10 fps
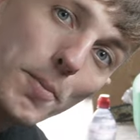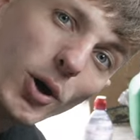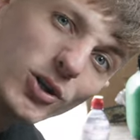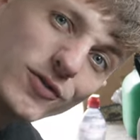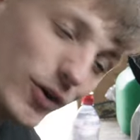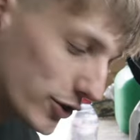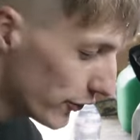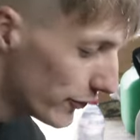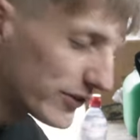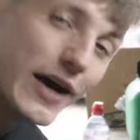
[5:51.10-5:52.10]
Bottle of
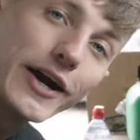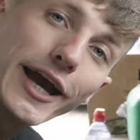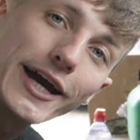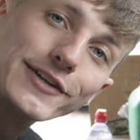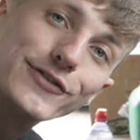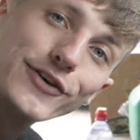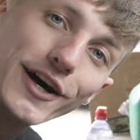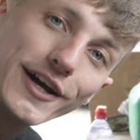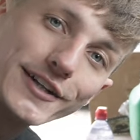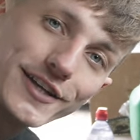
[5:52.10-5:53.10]
vodka is out again
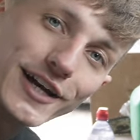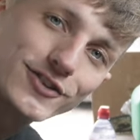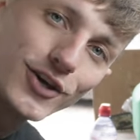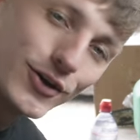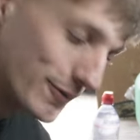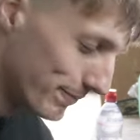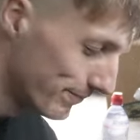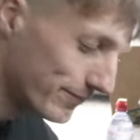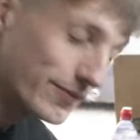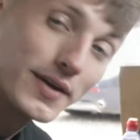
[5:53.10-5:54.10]
for take two.
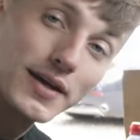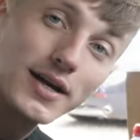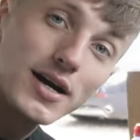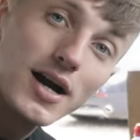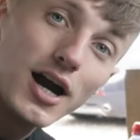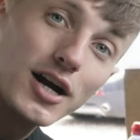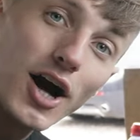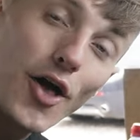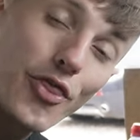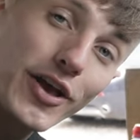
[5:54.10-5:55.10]

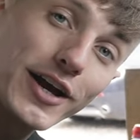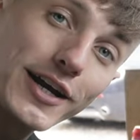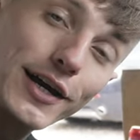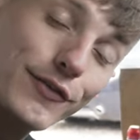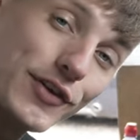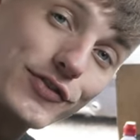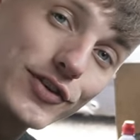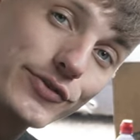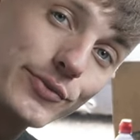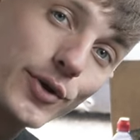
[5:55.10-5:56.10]
I think if this
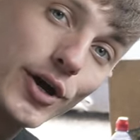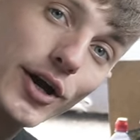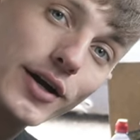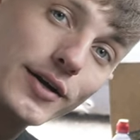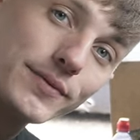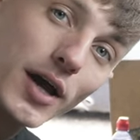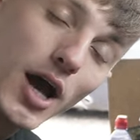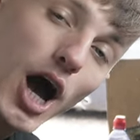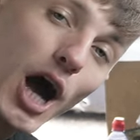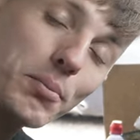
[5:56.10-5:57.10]
doesn't work,
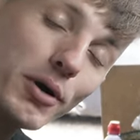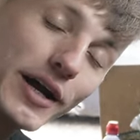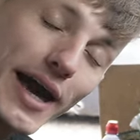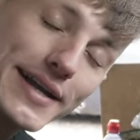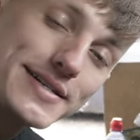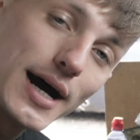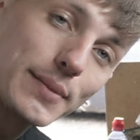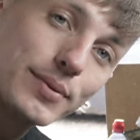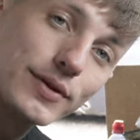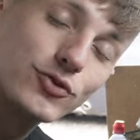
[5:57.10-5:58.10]
I might end
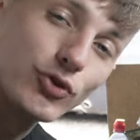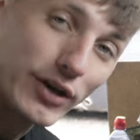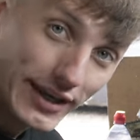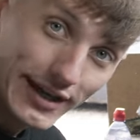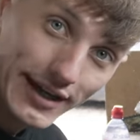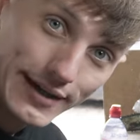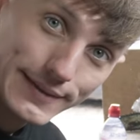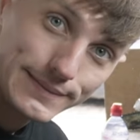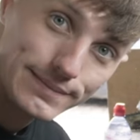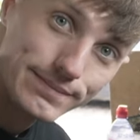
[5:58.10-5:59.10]
up drinking it.
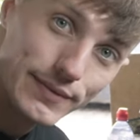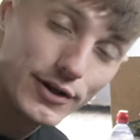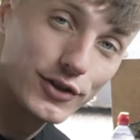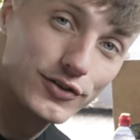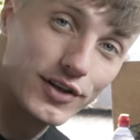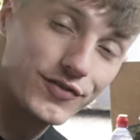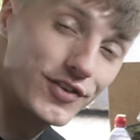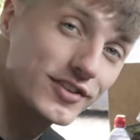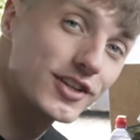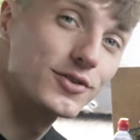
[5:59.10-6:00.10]
Because if
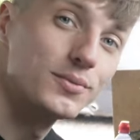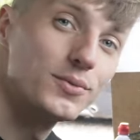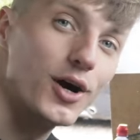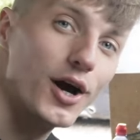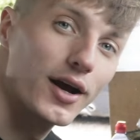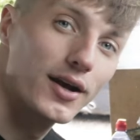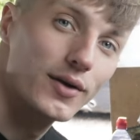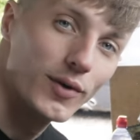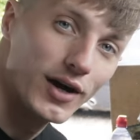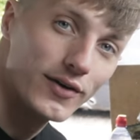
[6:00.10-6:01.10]
this doesn't work,
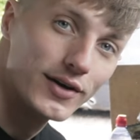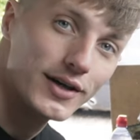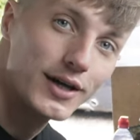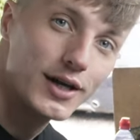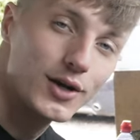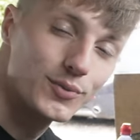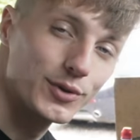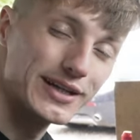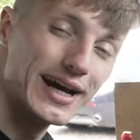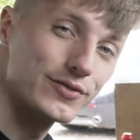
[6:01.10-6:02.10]
well,
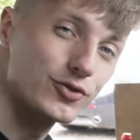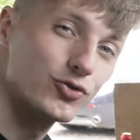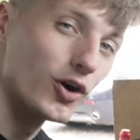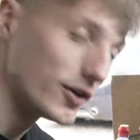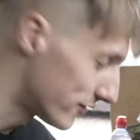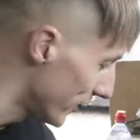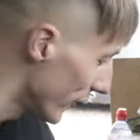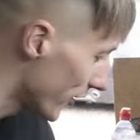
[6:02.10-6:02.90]
we're going to have to try and sell